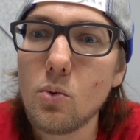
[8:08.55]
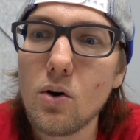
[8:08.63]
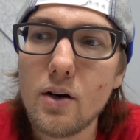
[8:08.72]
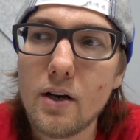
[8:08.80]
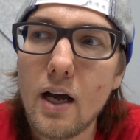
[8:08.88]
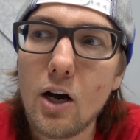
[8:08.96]

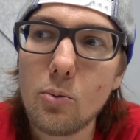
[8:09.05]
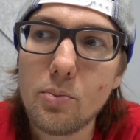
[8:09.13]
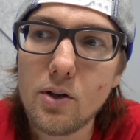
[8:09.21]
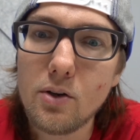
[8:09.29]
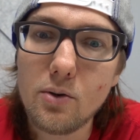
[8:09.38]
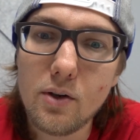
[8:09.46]
1 and help
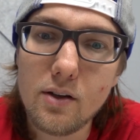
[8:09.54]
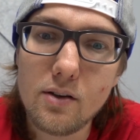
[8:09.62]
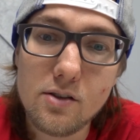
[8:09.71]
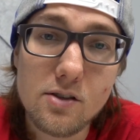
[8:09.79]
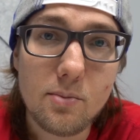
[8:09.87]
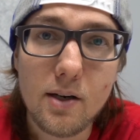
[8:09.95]
you
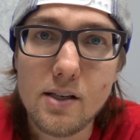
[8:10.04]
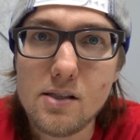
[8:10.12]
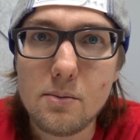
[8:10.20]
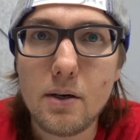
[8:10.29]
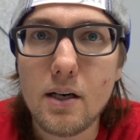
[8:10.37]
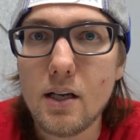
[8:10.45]
either smite
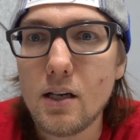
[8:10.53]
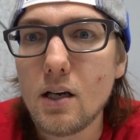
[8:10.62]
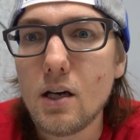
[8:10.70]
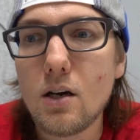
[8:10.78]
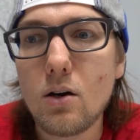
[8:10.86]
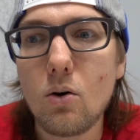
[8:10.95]
somebody
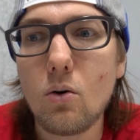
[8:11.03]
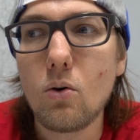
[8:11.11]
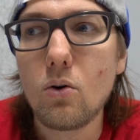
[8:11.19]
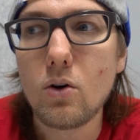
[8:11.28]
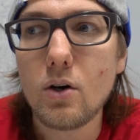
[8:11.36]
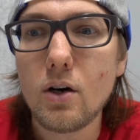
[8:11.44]

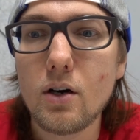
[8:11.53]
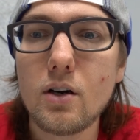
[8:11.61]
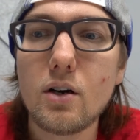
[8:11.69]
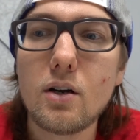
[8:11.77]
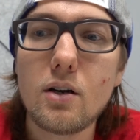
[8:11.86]
or